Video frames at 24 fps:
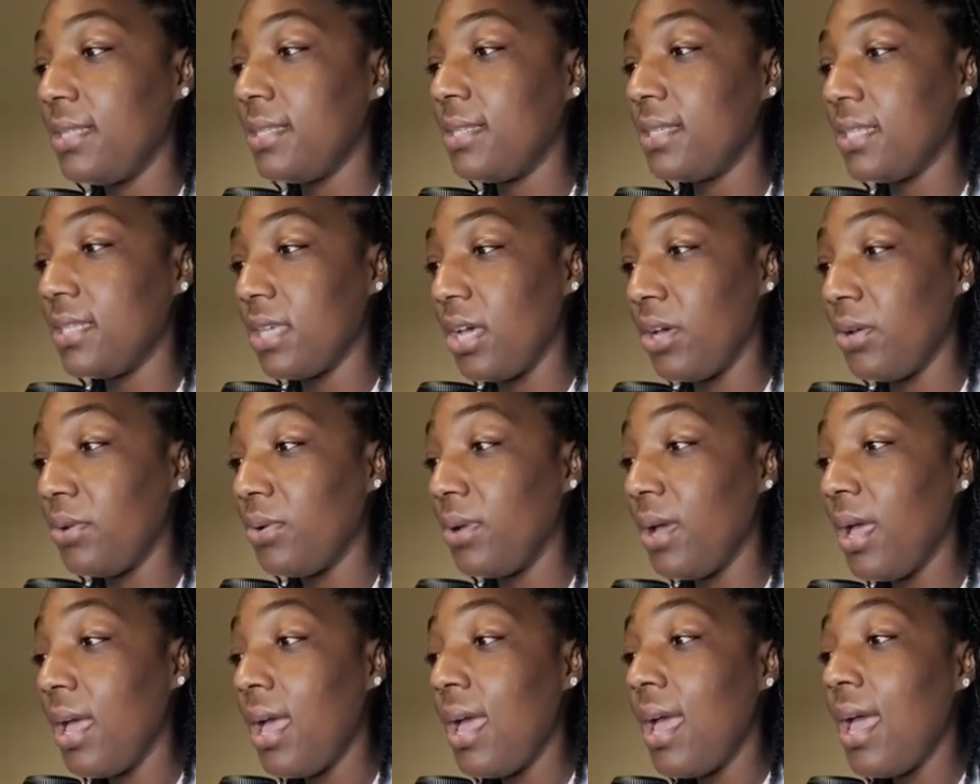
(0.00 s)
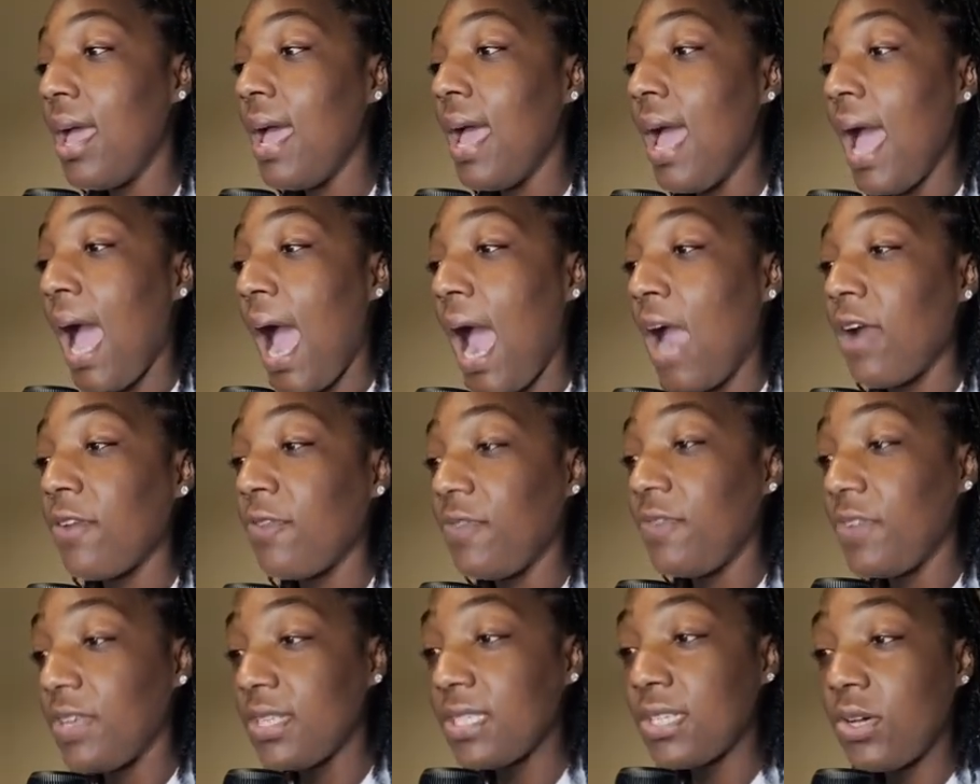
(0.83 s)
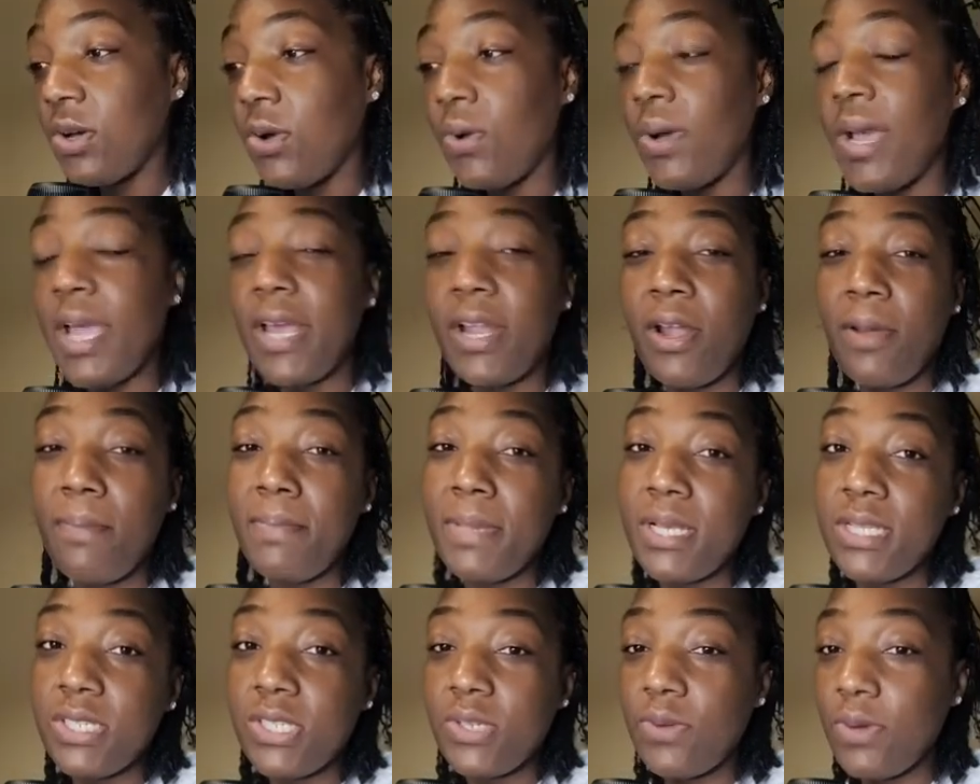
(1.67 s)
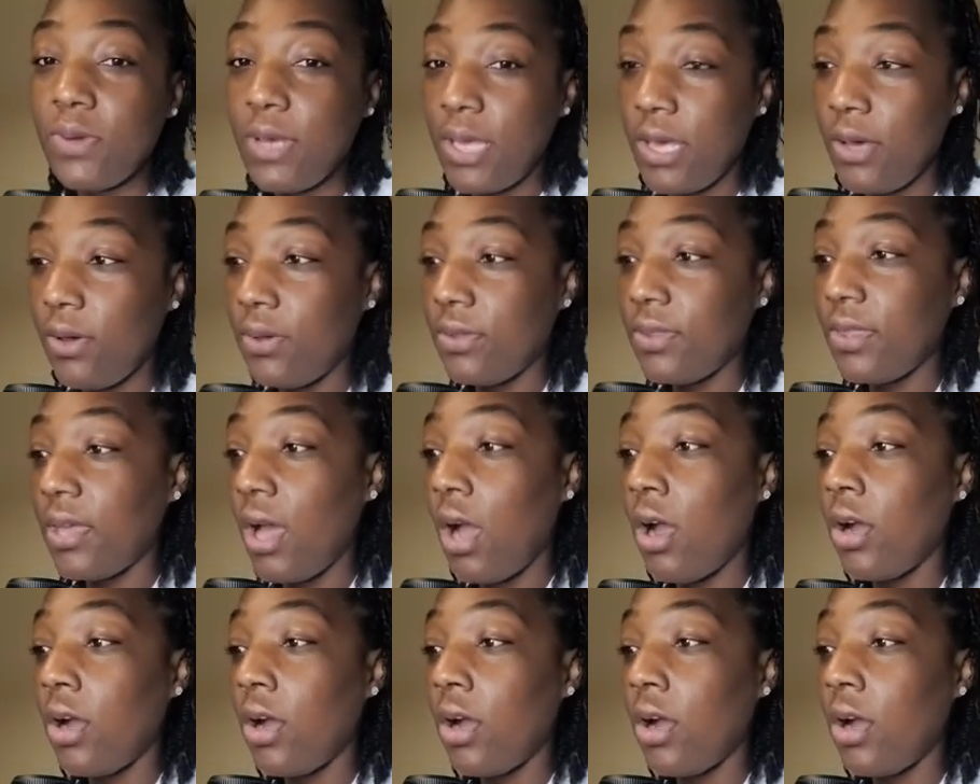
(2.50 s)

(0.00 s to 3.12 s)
So our physical and our mental health